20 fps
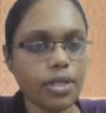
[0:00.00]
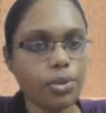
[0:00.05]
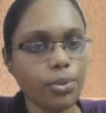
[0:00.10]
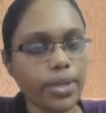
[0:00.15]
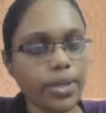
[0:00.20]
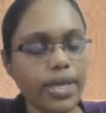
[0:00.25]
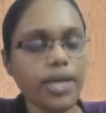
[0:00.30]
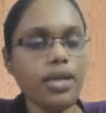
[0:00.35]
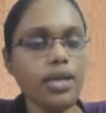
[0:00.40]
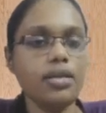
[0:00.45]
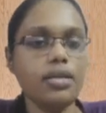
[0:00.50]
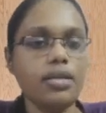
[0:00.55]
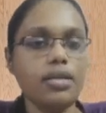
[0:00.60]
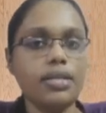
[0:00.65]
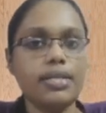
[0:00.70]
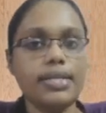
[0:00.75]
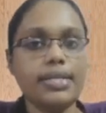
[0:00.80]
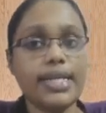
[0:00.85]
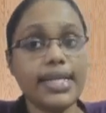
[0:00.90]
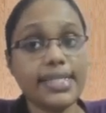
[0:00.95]
Okay.
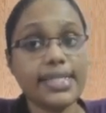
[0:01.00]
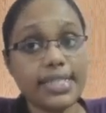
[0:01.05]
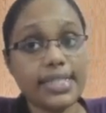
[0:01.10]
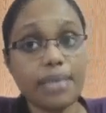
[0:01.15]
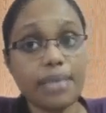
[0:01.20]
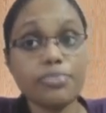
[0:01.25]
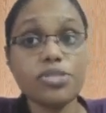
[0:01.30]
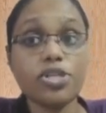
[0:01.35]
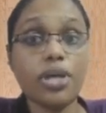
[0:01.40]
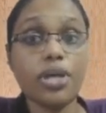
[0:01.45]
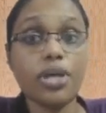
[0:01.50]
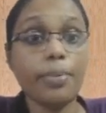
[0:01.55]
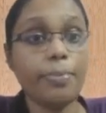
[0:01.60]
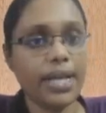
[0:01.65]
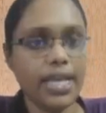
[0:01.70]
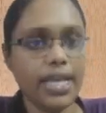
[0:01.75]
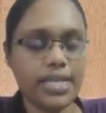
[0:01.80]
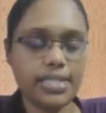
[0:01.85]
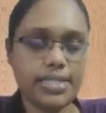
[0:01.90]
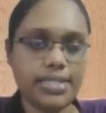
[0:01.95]
Next comes your
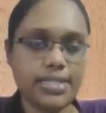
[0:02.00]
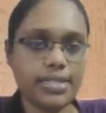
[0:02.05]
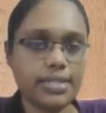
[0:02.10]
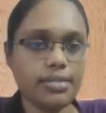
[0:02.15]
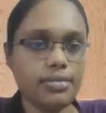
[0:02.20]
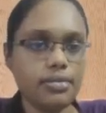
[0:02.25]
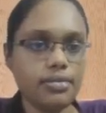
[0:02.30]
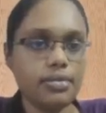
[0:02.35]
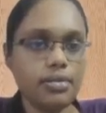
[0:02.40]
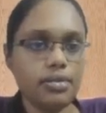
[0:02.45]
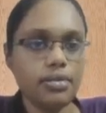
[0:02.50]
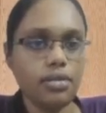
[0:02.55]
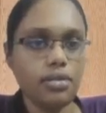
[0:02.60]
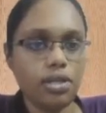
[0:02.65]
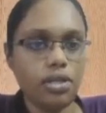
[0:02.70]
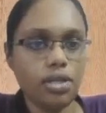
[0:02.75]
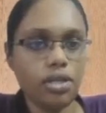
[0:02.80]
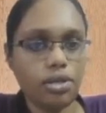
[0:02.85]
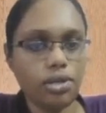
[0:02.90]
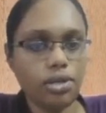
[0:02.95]
place.
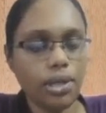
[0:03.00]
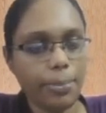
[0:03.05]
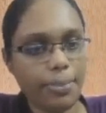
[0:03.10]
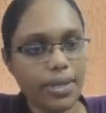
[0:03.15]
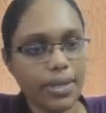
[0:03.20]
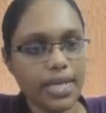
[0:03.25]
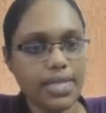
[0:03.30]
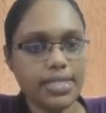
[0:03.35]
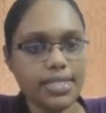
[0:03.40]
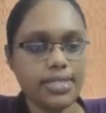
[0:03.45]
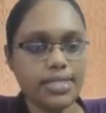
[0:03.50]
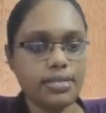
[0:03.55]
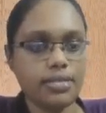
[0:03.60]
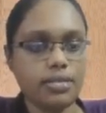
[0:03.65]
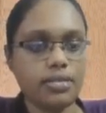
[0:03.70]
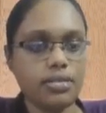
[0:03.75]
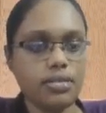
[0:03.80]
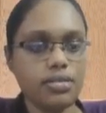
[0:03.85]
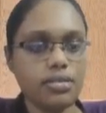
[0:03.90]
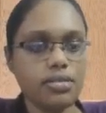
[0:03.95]
Your place.
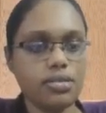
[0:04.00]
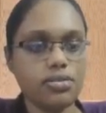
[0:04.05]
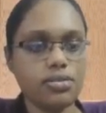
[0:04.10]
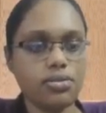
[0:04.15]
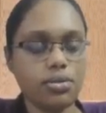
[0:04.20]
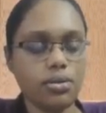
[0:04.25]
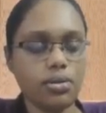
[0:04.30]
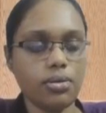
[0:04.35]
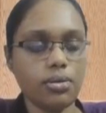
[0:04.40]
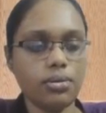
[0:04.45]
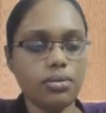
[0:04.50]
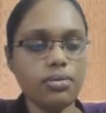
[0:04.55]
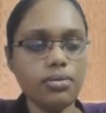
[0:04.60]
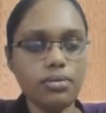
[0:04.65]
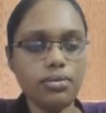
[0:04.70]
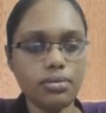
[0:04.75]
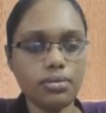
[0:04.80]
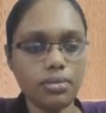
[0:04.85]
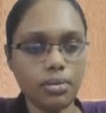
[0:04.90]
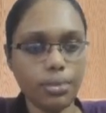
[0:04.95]
So
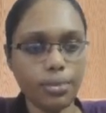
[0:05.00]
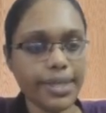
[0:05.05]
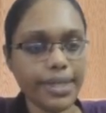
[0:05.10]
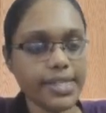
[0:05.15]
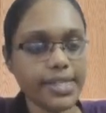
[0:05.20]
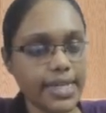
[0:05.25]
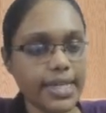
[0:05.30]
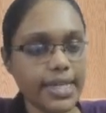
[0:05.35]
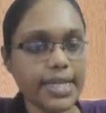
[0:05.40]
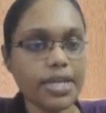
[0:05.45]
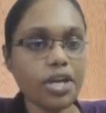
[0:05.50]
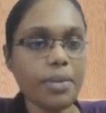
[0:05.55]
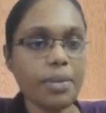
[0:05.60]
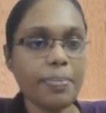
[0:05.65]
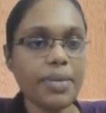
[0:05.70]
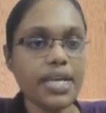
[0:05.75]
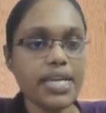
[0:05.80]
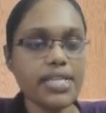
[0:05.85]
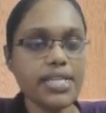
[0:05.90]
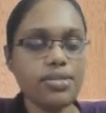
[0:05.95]
when telling
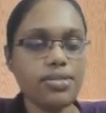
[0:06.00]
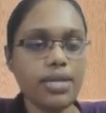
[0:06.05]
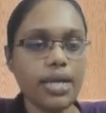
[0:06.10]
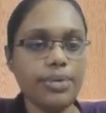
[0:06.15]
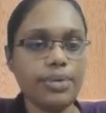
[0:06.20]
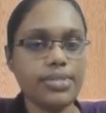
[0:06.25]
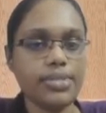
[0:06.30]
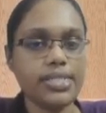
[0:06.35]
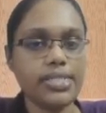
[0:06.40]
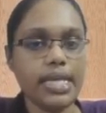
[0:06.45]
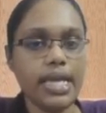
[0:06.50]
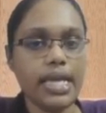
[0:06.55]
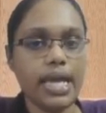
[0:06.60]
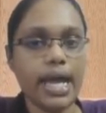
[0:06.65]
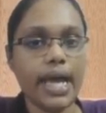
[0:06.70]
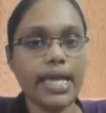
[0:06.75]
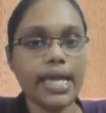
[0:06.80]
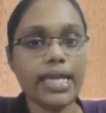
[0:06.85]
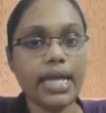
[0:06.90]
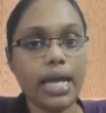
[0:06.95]
your place, you have to
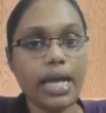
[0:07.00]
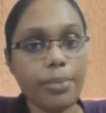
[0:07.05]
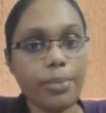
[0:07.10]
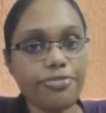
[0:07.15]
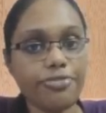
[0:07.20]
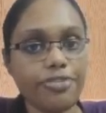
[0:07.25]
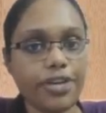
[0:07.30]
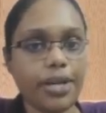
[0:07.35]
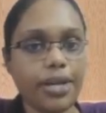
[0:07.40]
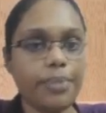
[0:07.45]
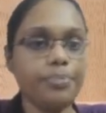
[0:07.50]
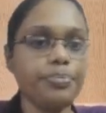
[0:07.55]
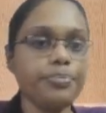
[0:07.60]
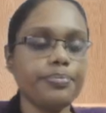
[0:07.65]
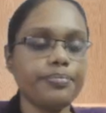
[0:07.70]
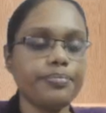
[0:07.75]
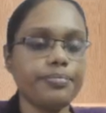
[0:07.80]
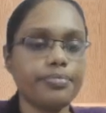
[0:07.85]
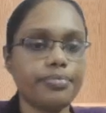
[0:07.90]
say I come from